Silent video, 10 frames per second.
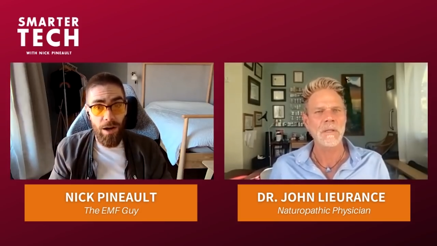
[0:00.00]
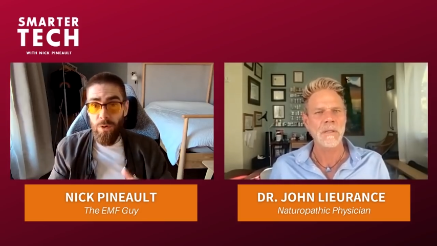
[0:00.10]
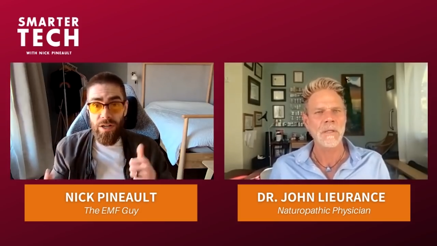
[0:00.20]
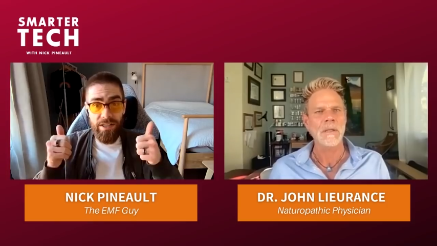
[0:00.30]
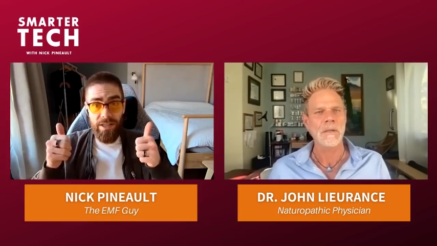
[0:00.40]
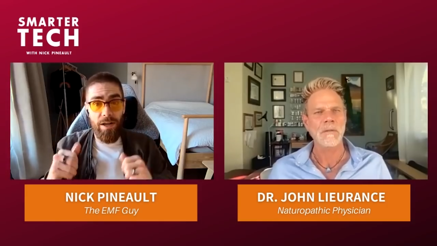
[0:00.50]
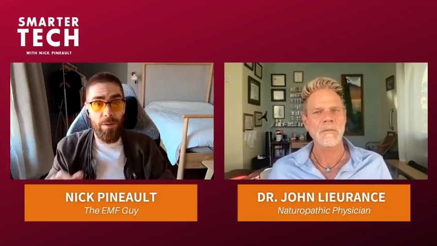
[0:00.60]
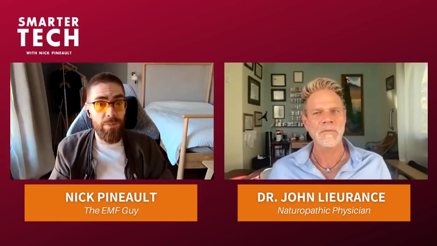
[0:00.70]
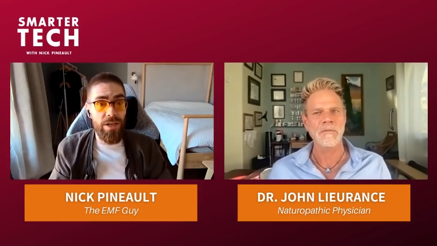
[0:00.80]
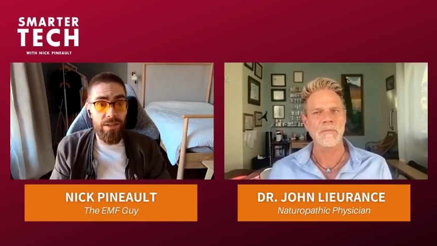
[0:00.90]
Speaker 1: already set
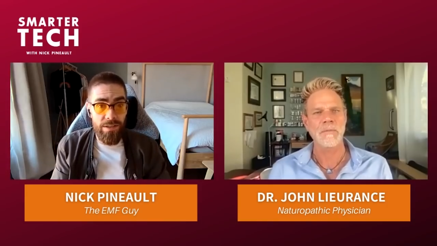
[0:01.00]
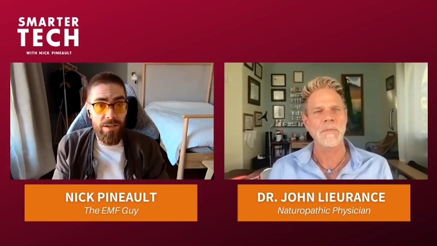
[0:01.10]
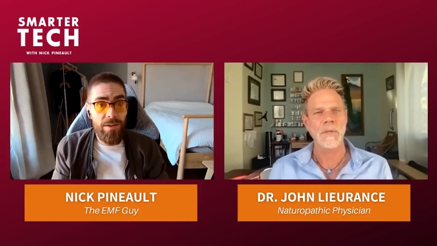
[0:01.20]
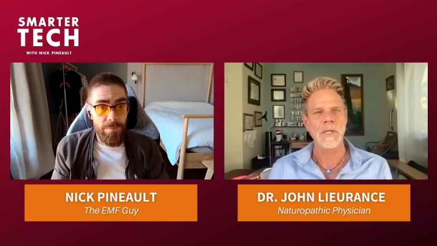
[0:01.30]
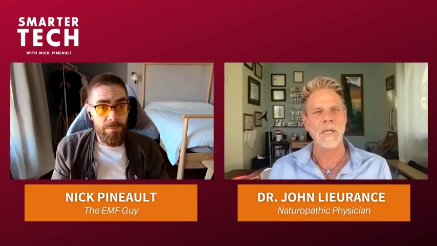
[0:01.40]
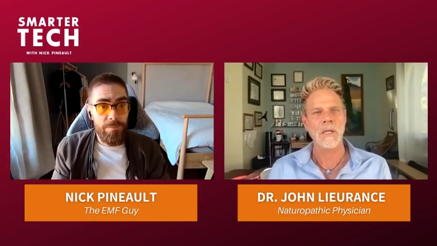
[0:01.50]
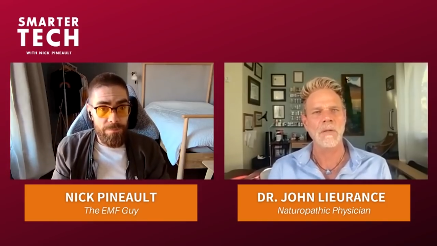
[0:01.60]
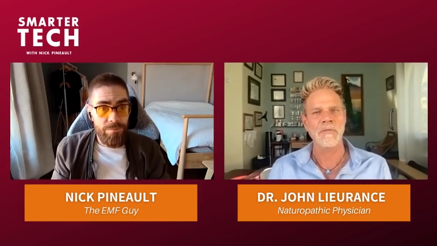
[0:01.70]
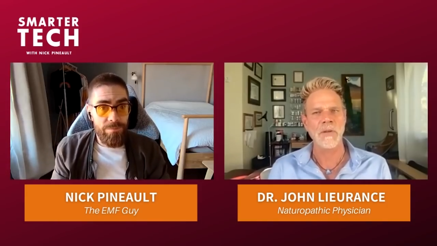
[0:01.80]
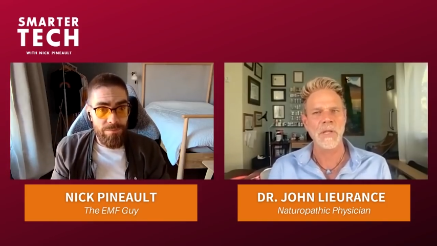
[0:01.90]
up. Yes.
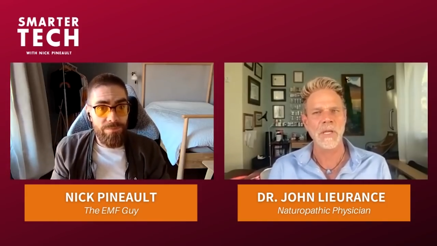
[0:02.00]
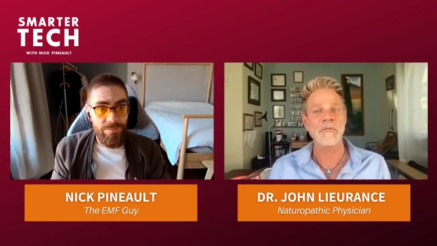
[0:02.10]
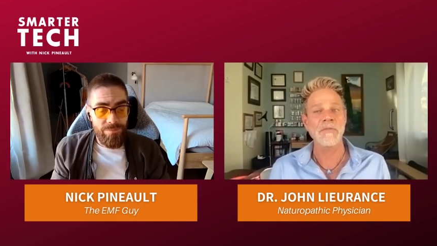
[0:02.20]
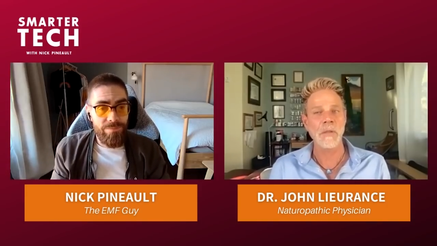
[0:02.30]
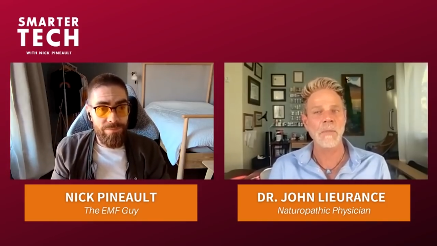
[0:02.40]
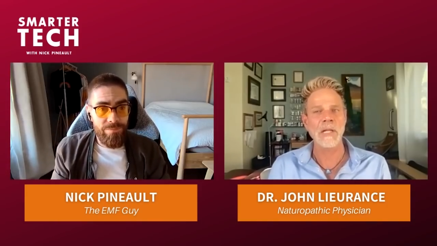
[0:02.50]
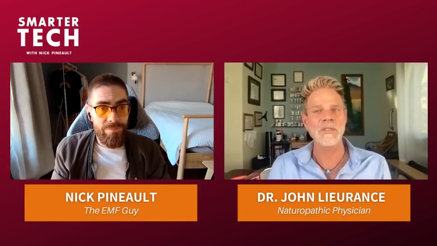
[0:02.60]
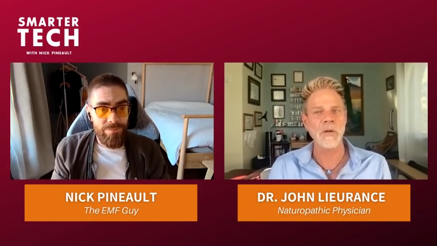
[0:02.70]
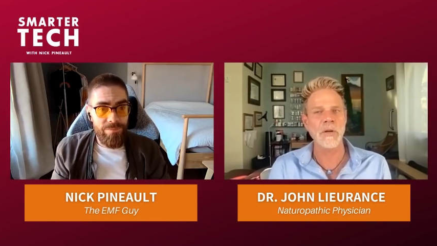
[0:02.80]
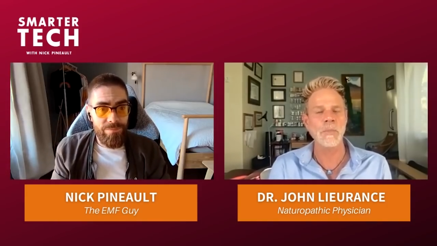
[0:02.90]
Speaker 2: For the for the
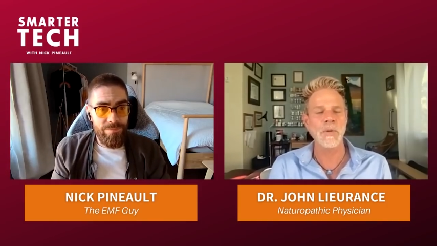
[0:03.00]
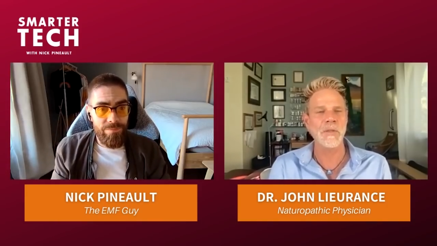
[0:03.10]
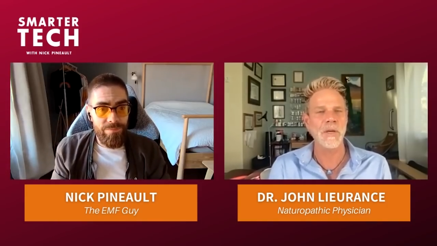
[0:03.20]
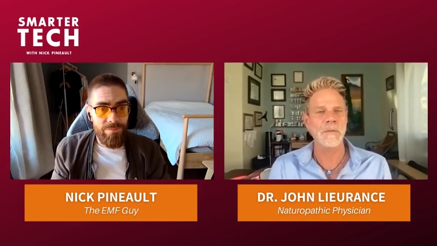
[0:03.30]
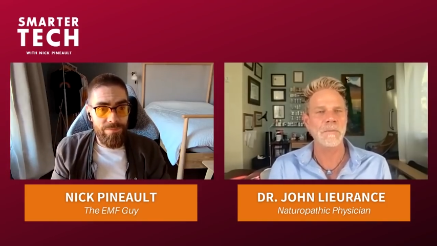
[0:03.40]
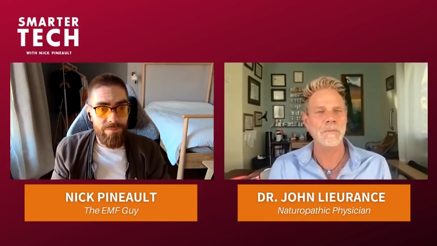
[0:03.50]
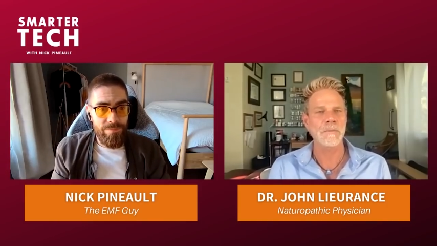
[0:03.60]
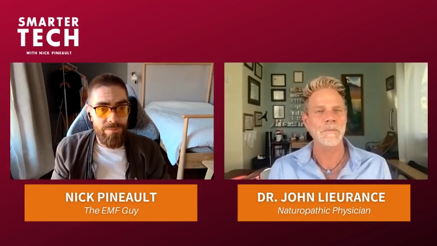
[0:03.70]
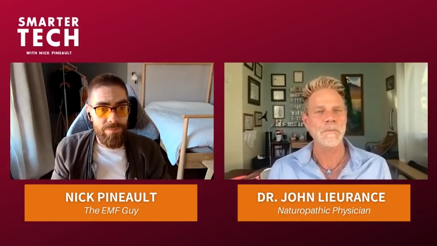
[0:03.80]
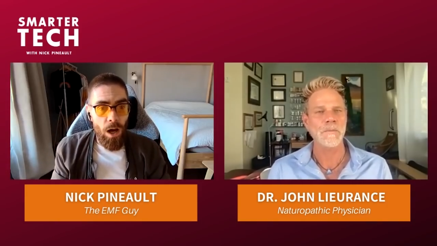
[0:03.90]
melatonin book though.
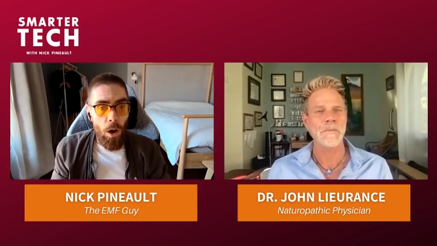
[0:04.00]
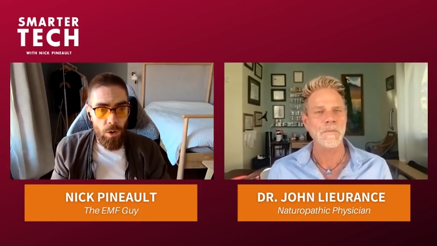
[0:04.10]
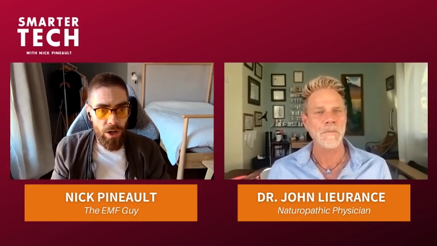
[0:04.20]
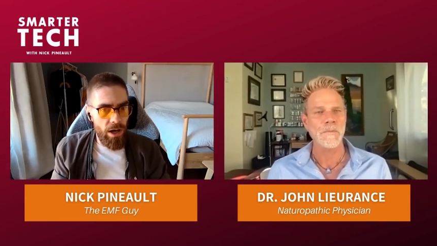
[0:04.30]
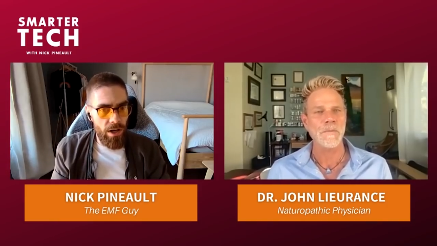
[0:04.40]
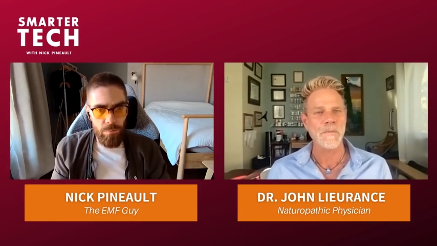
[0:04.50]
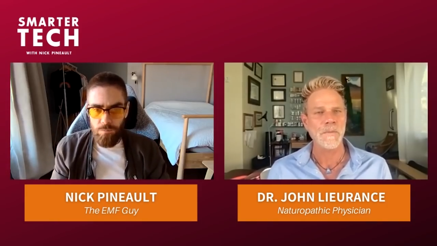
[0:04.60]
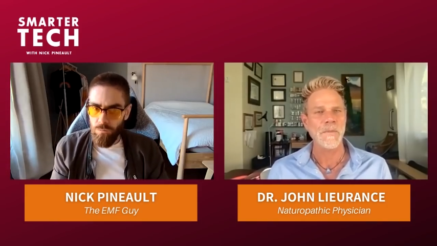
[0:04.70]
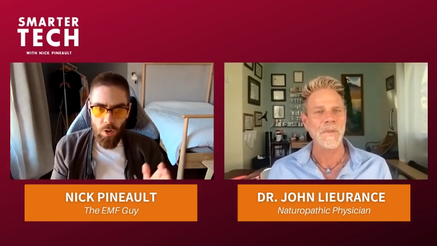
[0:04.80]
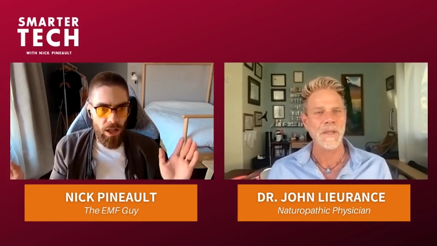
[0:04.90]
Speaker 1: Oh, okay. I
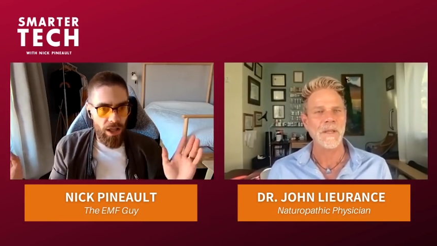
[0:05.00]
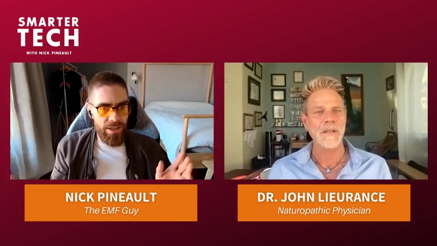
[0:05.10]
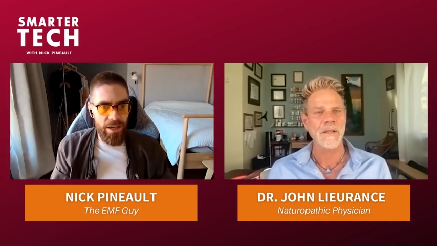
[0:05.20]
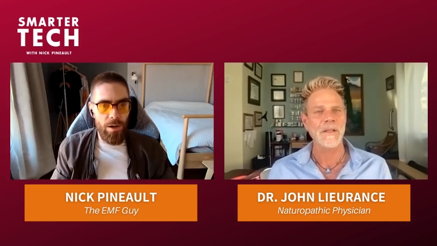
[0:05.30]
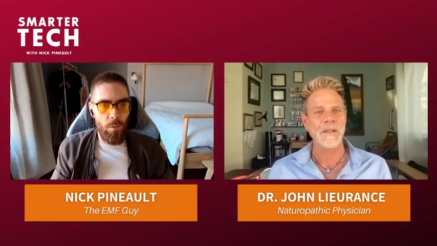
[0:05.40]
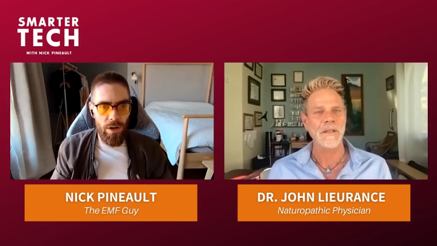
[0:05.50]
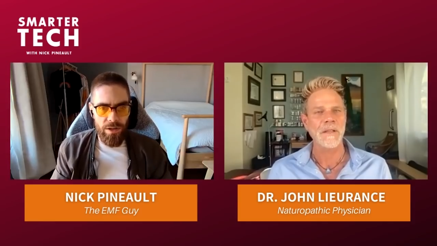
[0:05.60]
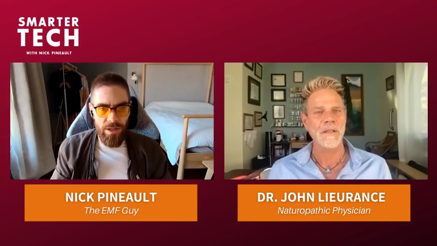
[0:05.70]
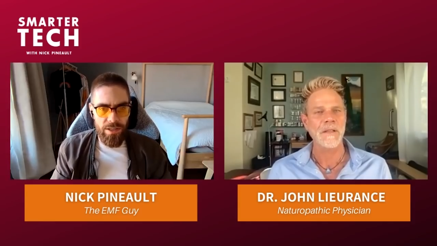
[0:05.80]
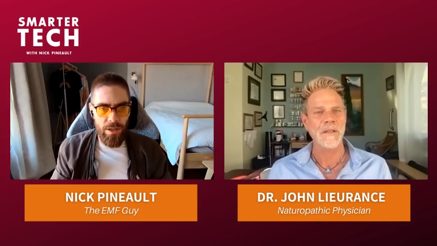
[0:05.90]
well, I think it,
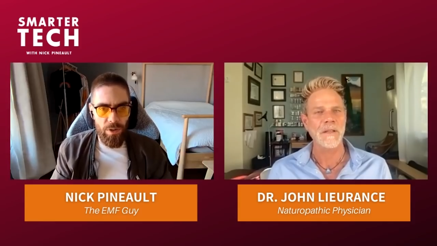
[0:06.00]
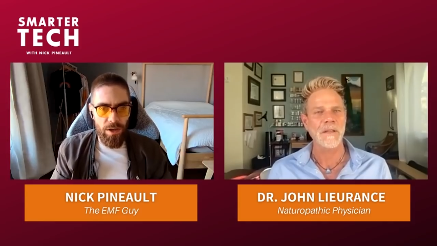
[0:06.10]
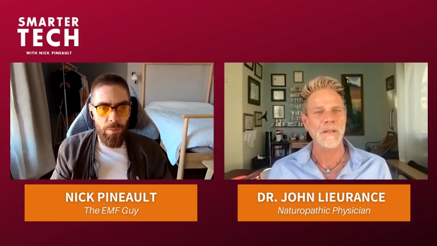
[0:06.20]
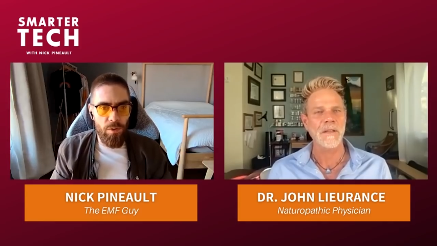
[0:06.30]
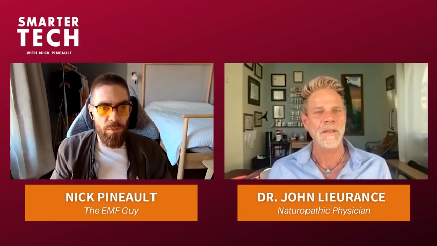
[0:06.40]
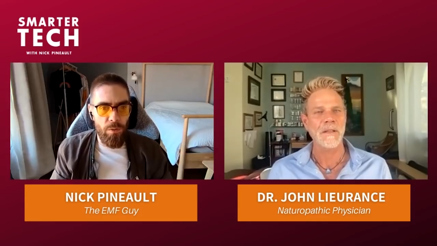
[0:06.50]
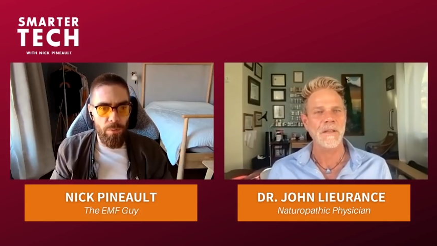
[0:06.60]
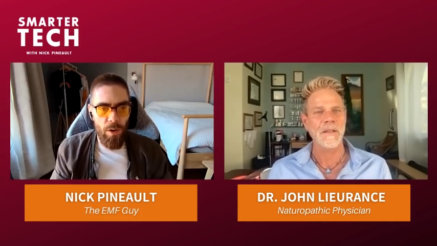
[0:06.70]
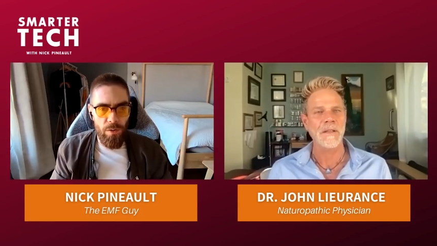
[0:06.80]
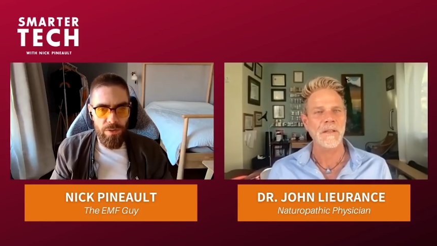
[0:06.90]
it's applicable for
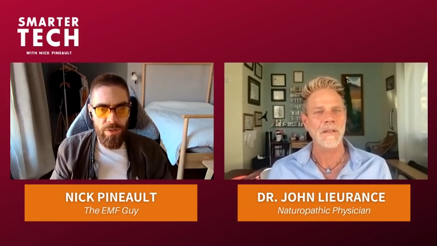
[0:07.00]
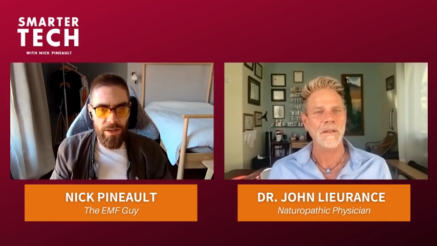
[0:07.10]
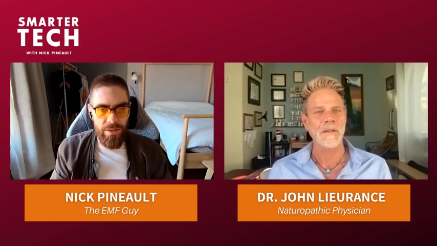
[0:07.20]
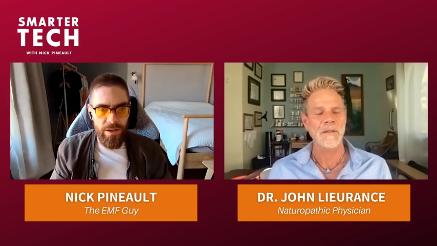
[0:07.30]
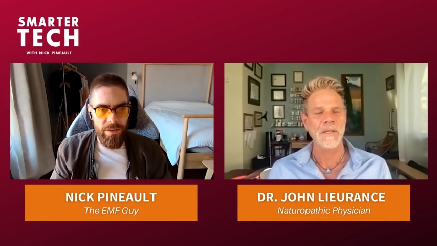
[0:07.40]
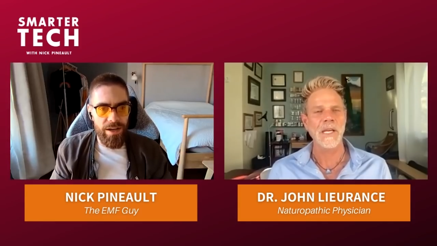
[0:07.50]
both that they yeah.